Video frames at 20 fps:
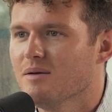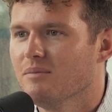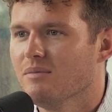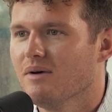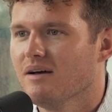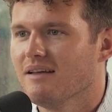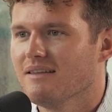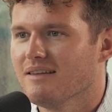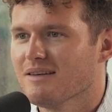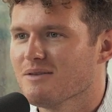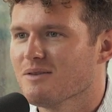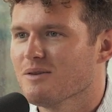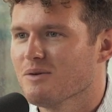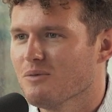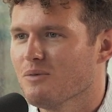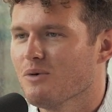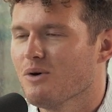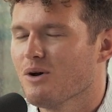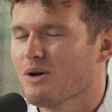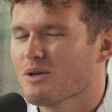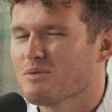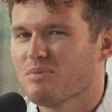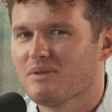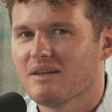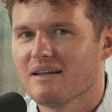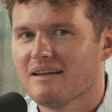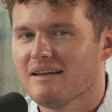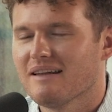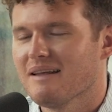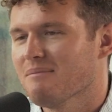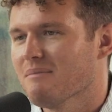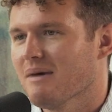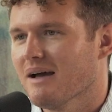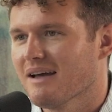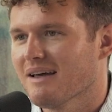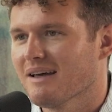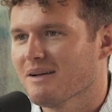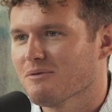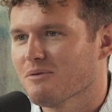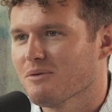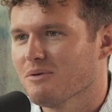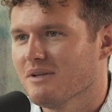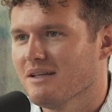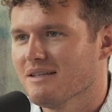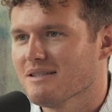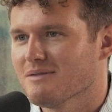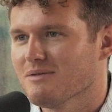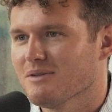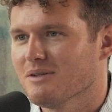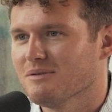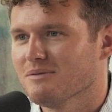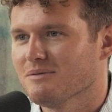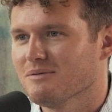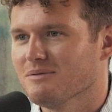that works, but then it might kind of ruin the interview?